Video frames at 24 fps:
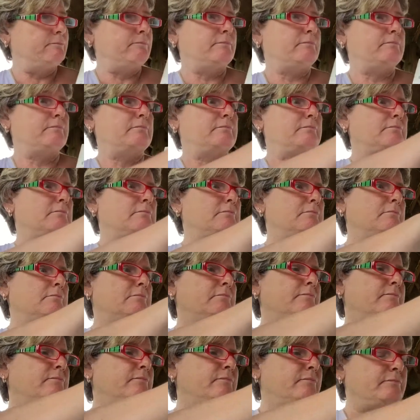
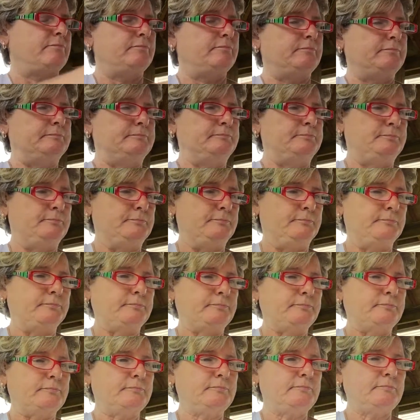
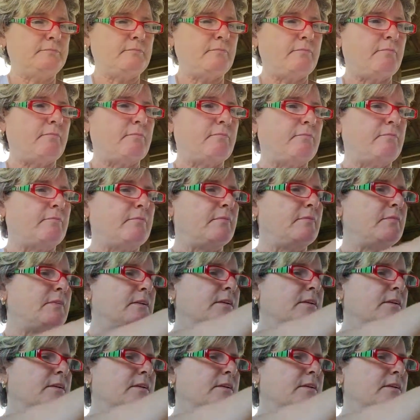[no speech]